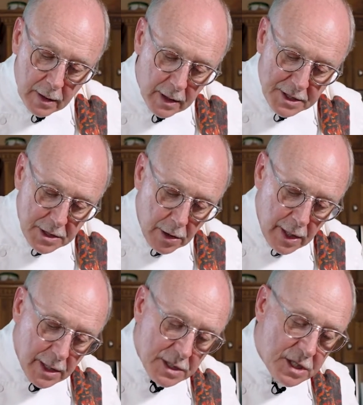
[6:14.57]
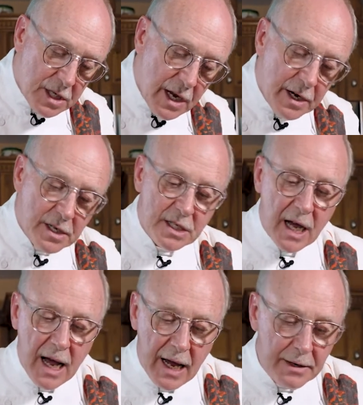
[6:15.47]
let's go ahead and set it
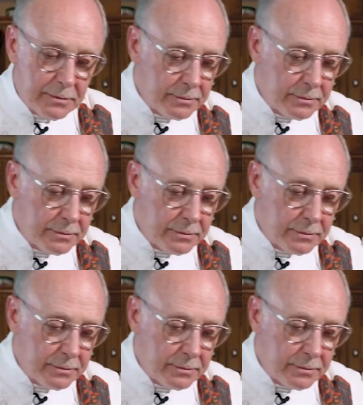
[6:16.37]
aside.